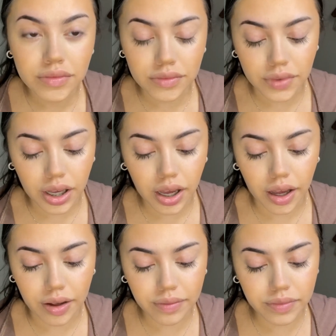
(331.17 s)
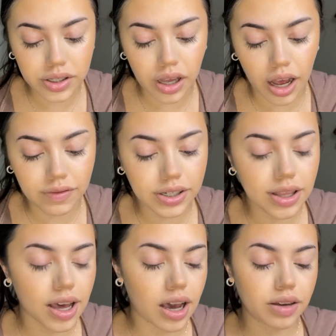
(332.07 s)
Okay, so after
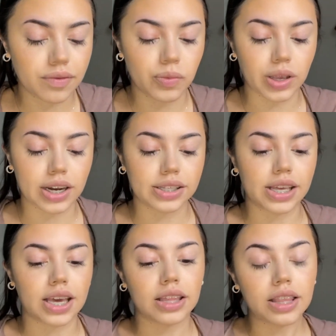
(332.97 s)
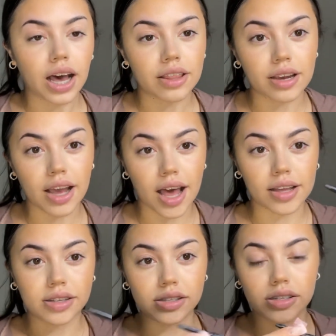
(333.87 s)
that, I'm gonna take the other
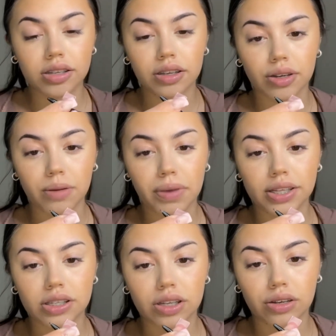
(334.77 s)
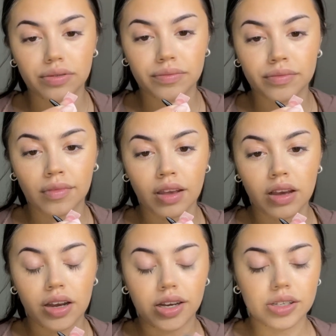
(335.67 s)
end, the little pencil.
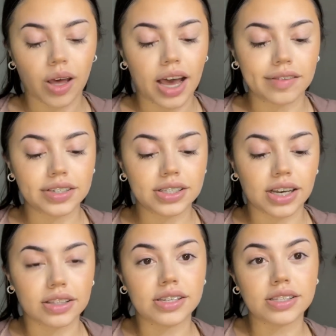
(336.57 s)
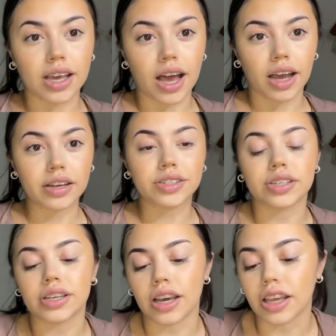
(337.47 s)
So I haven't done this yet actually
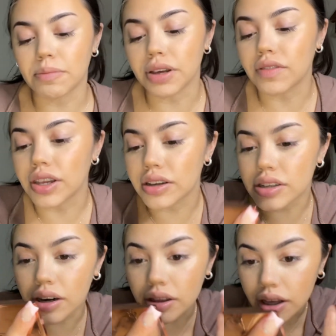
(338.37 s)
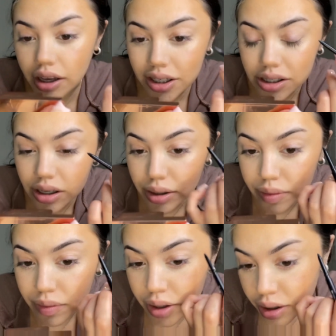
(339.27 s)
in any of my videos, I don't think. So
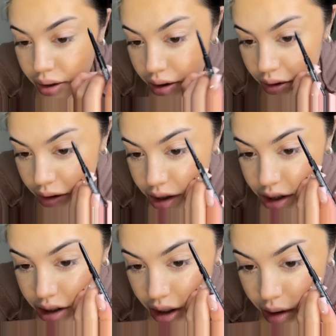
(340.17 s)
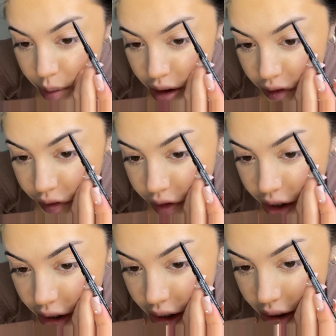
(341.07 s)
you're just gonna wanna fill
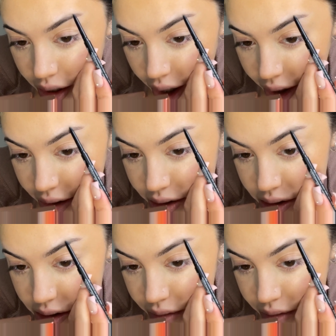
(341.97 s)
in the ends.